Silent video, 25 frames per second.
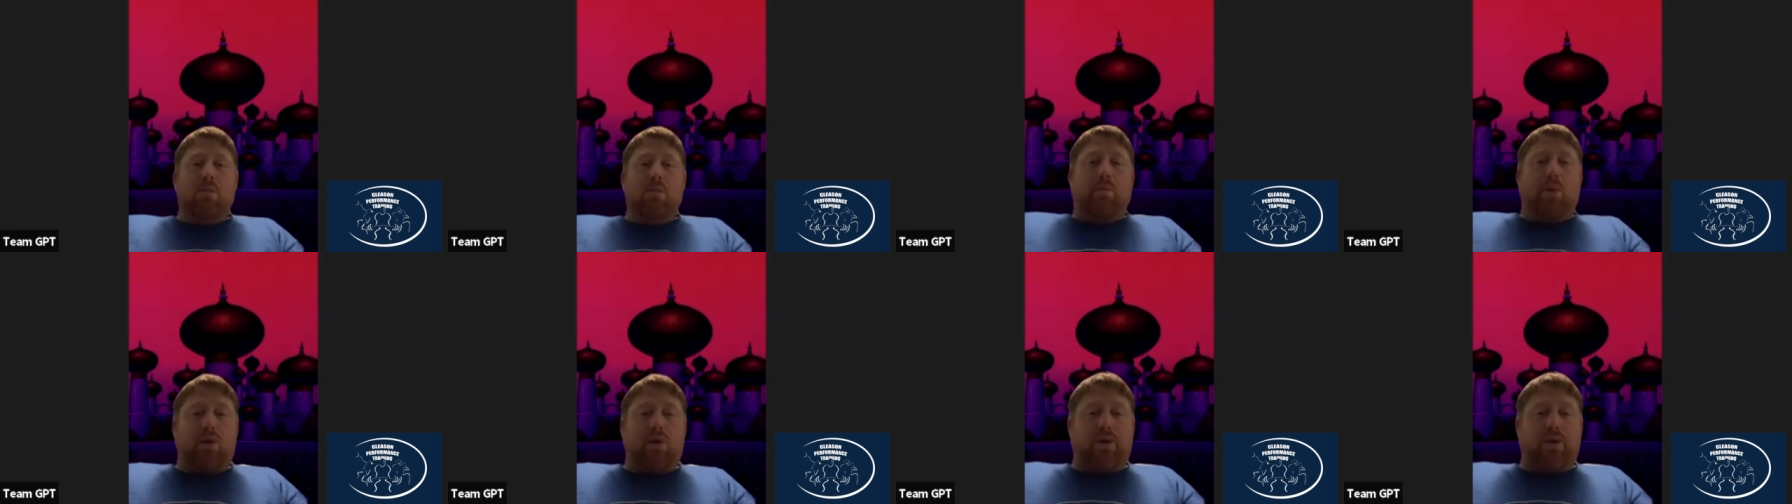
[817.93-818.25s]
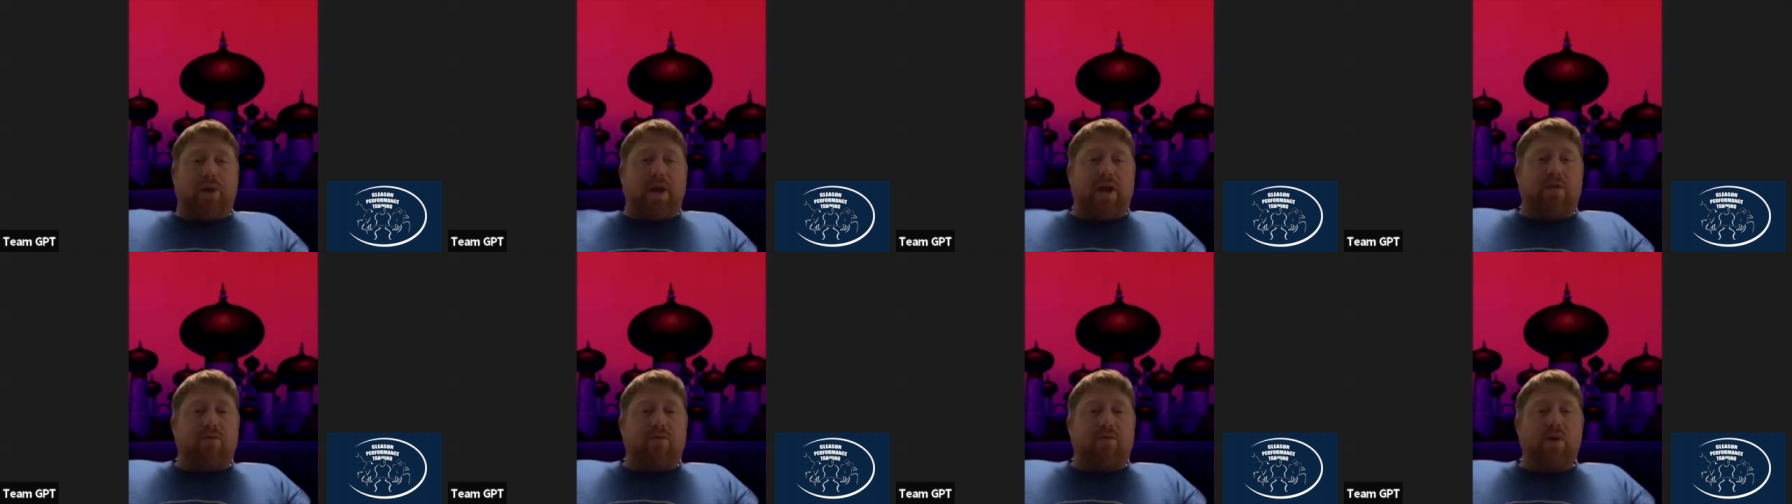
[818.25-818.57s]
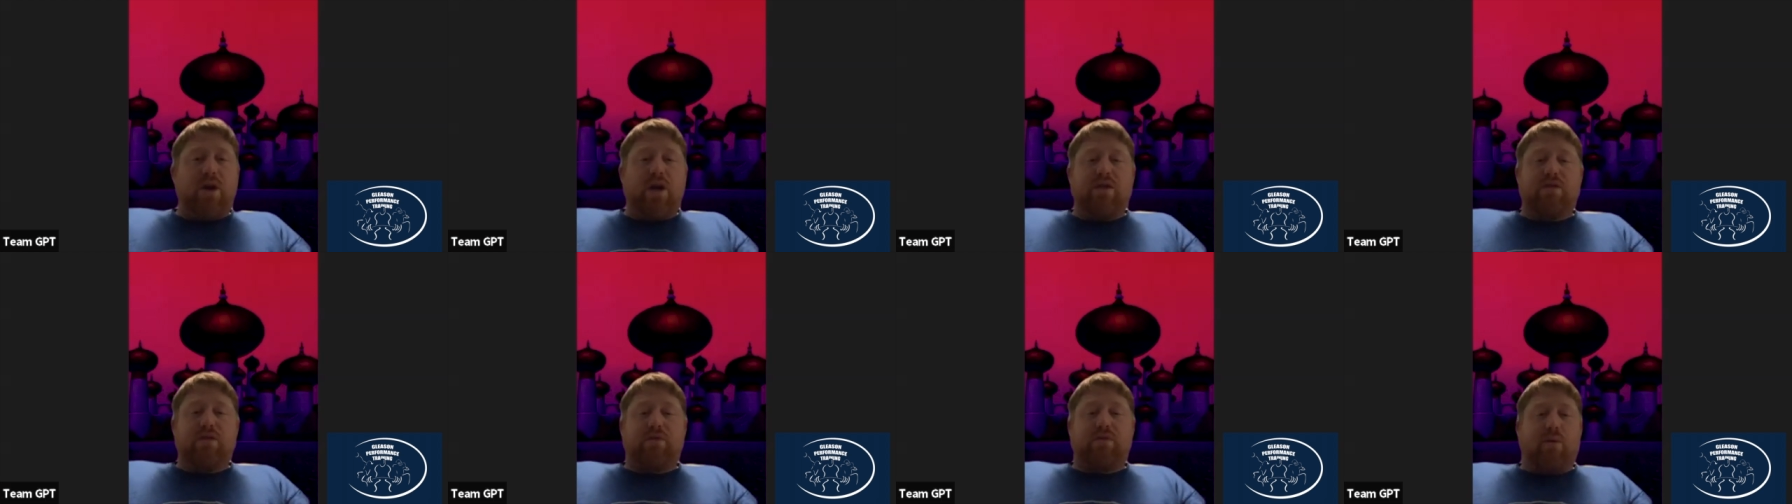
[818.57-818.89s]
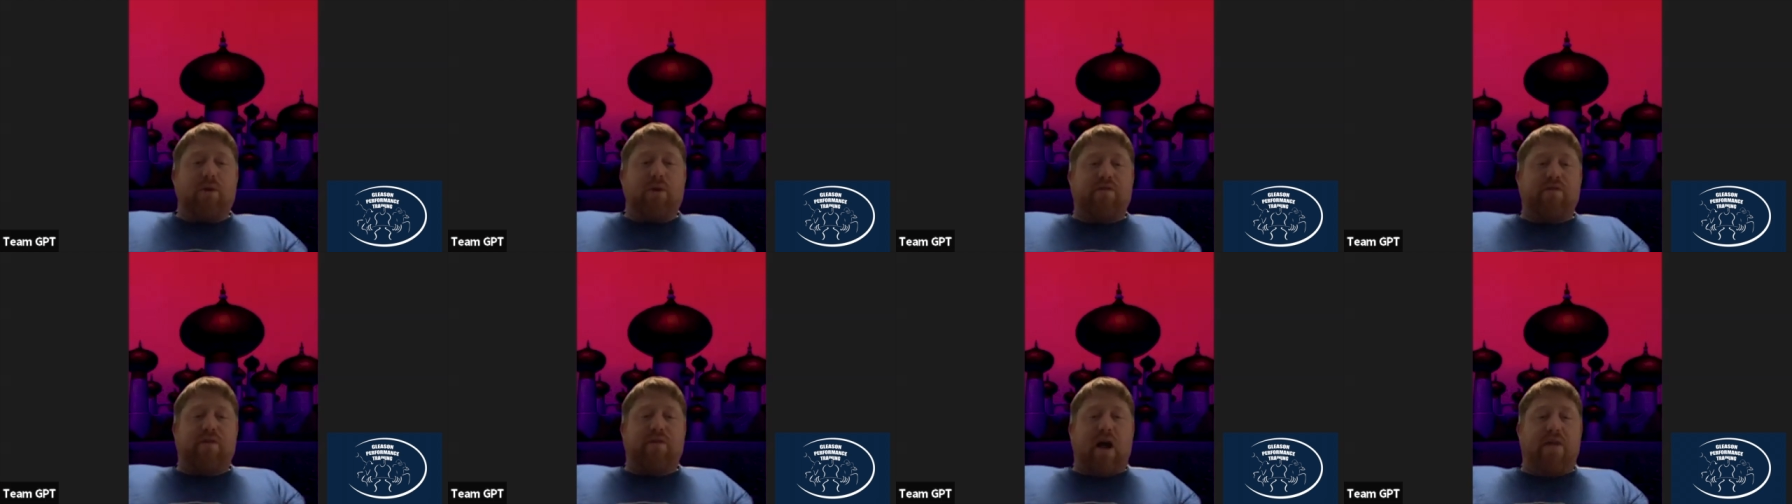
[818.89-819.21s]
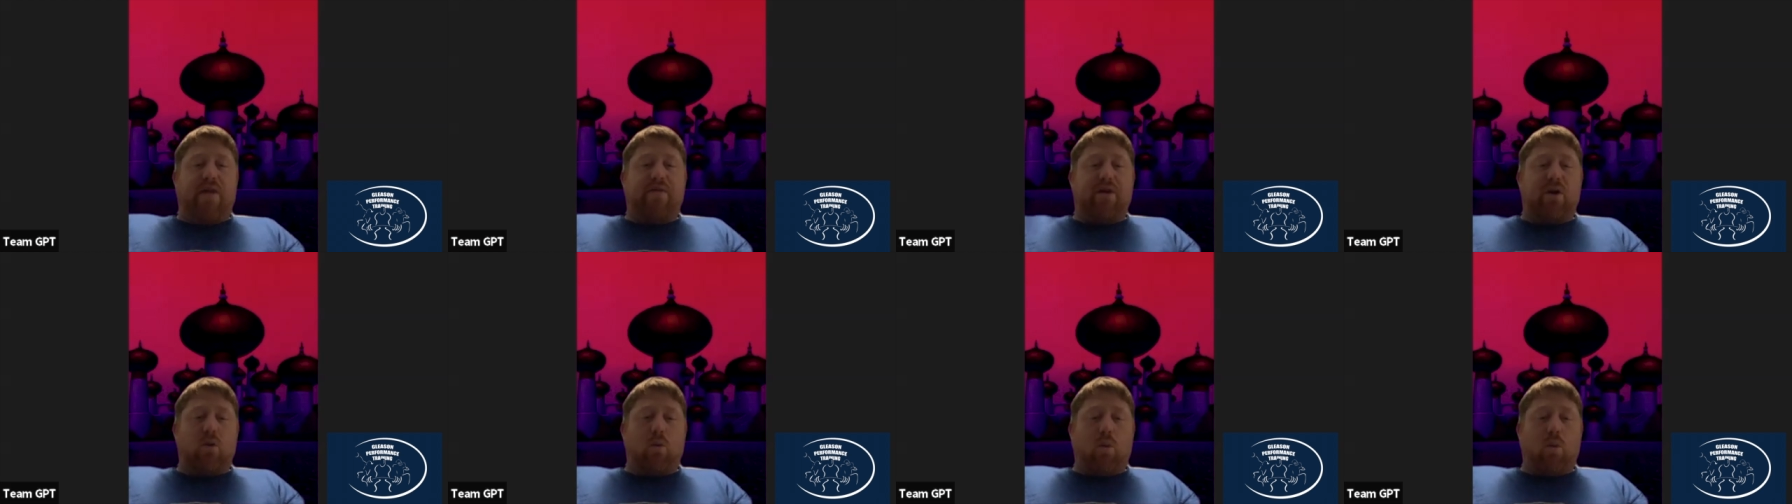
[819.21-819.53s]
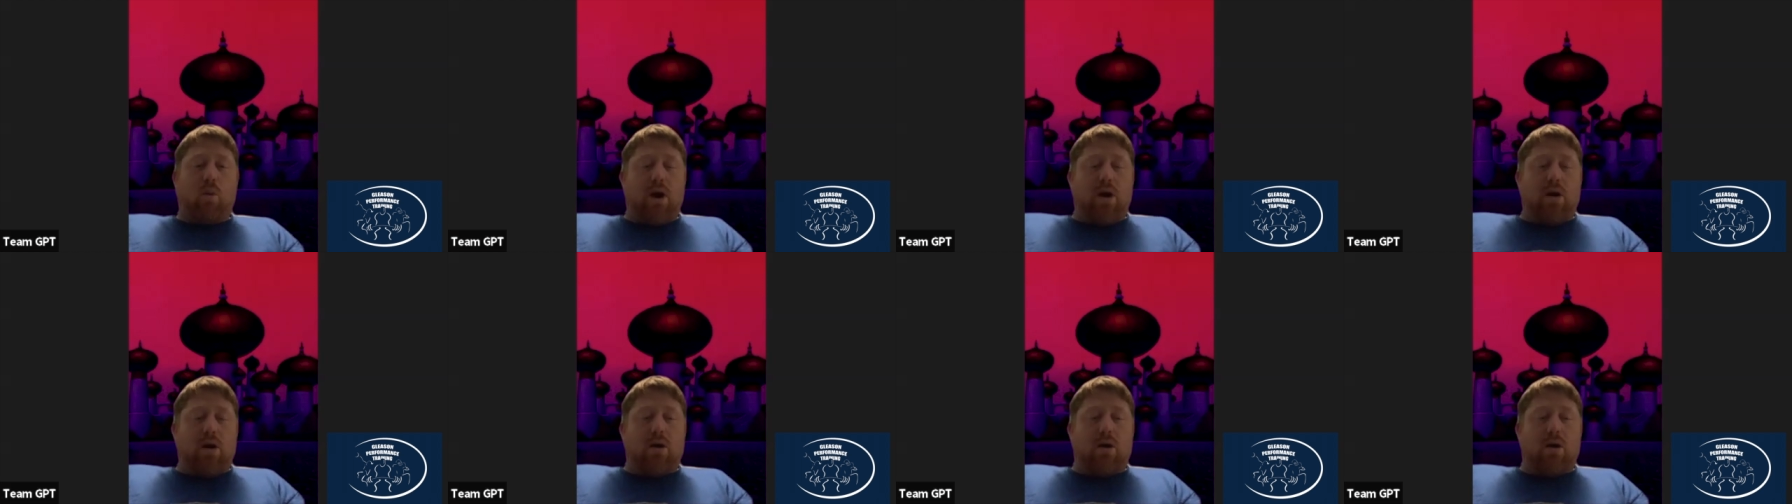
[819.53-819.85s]
but like if we can throw enough on there
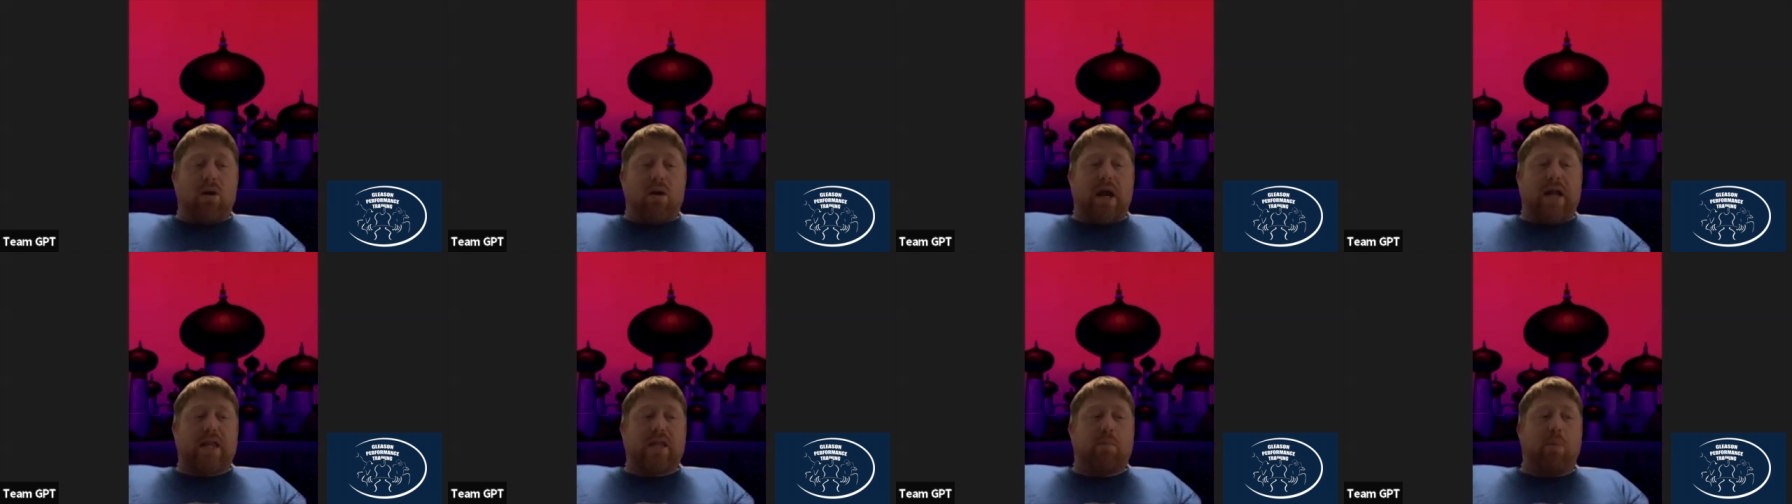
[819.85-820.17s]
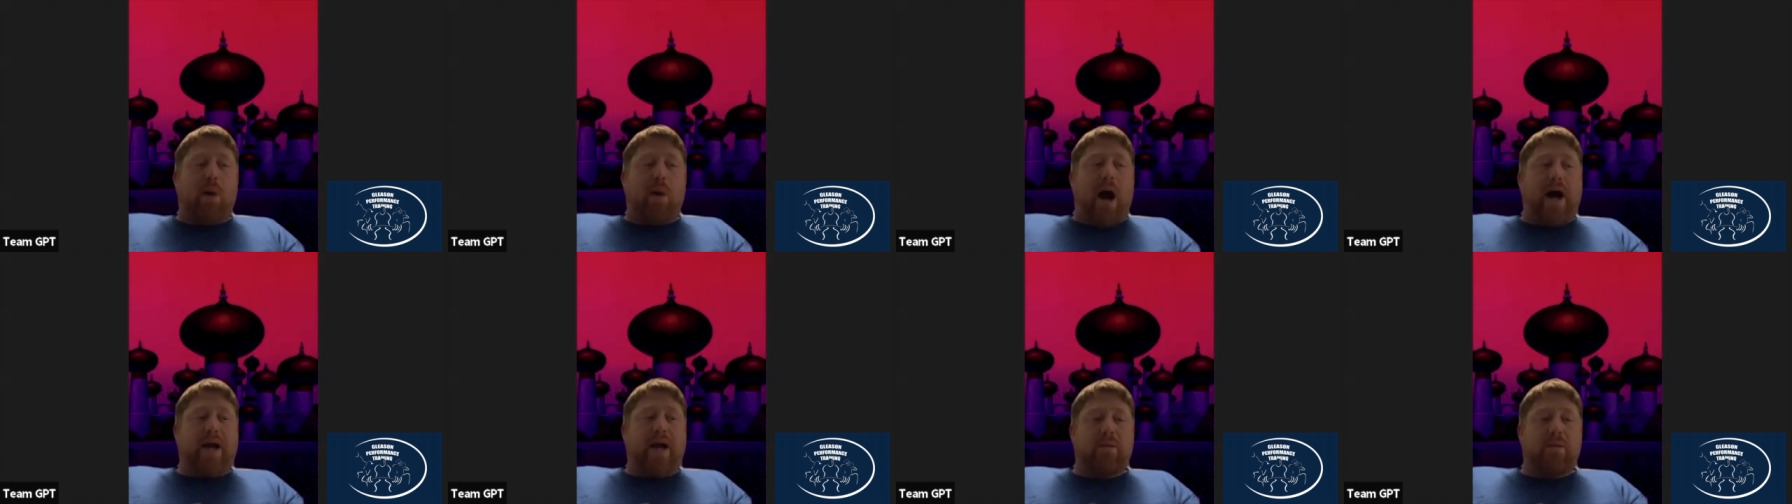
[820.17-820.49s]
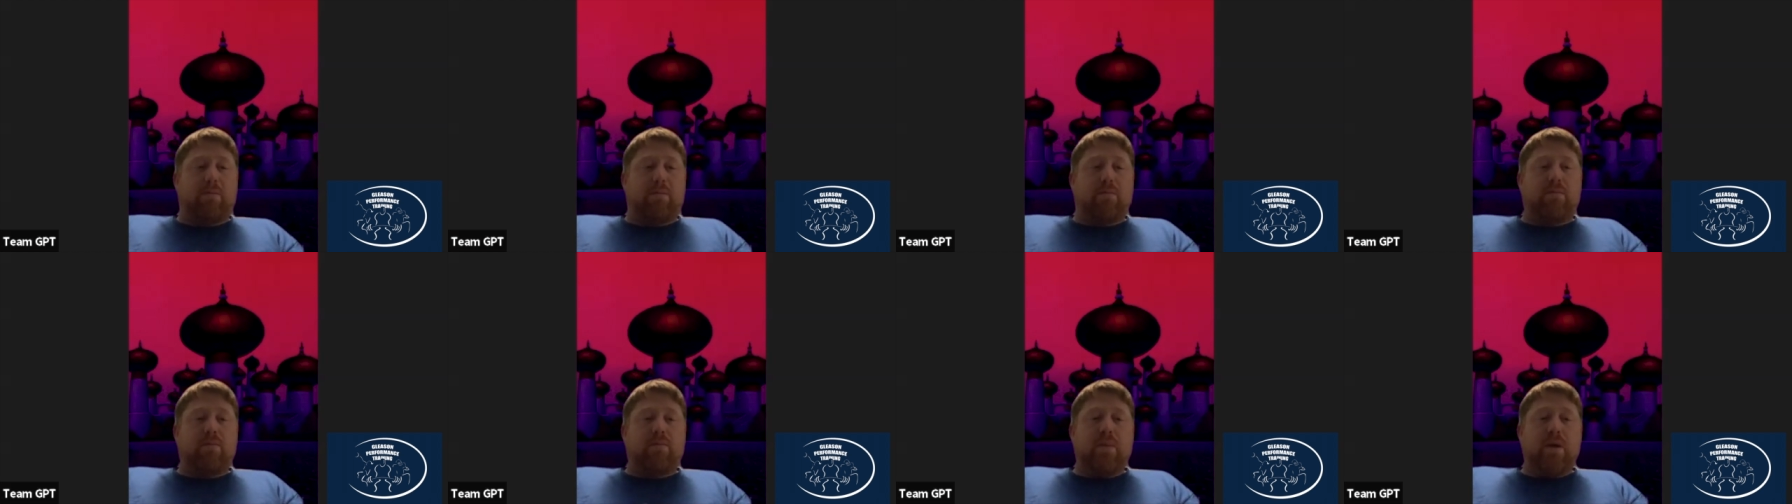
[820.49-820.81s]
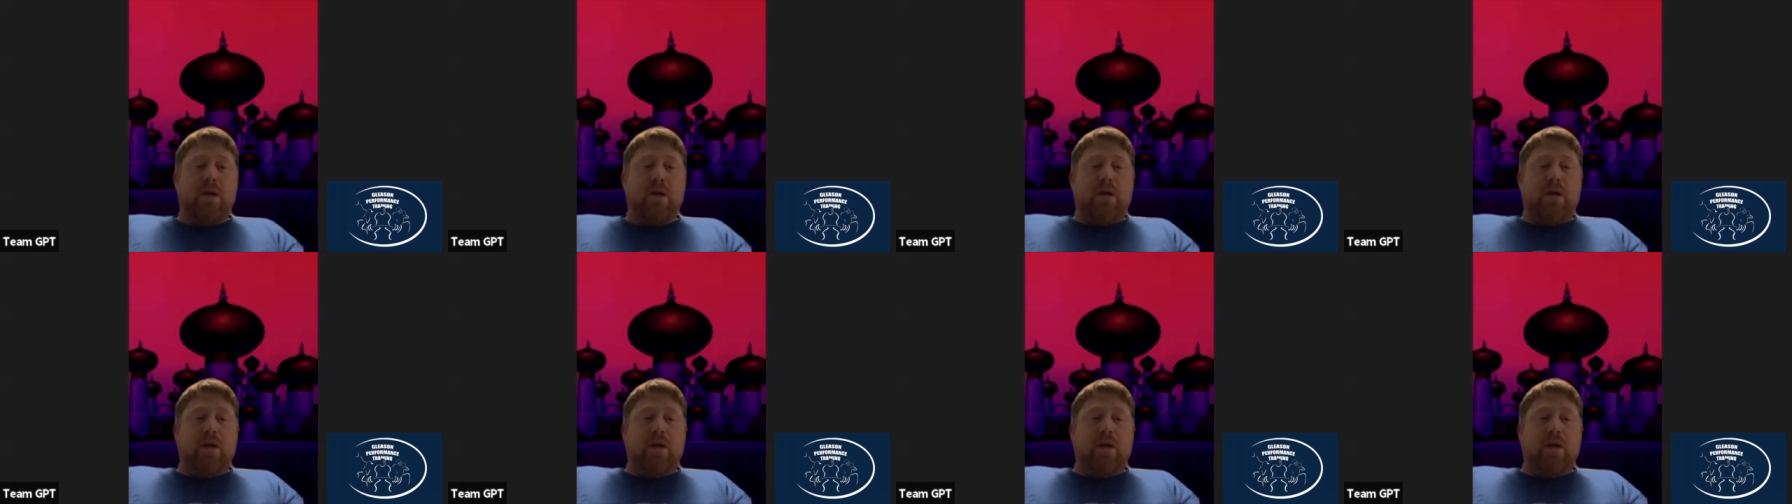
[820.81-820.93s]
where at the bottom,